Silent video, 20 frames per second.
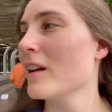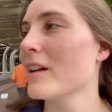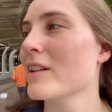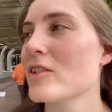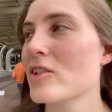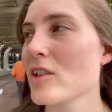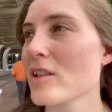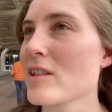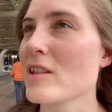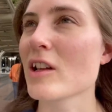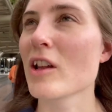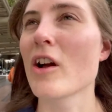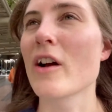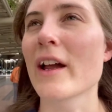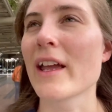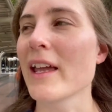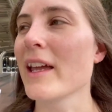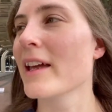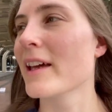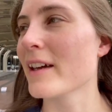Just along
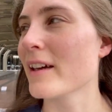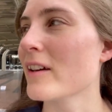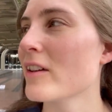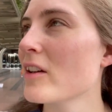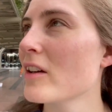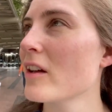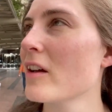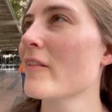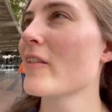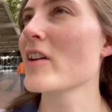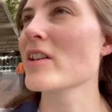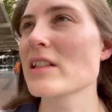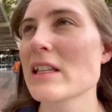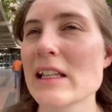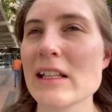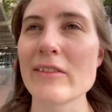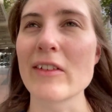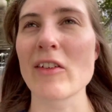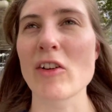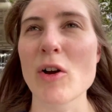here,
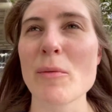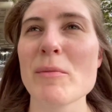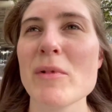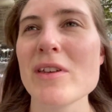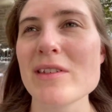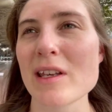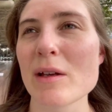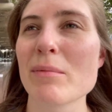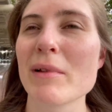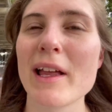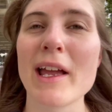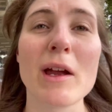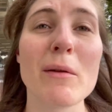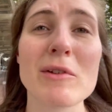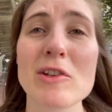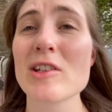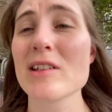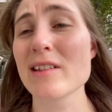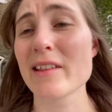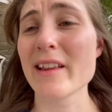firstly they've got music playing,
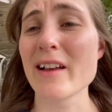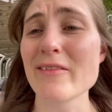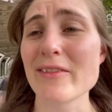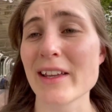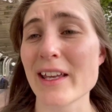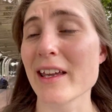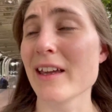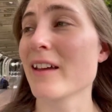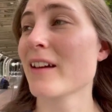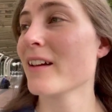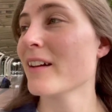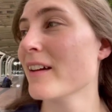which is lovely,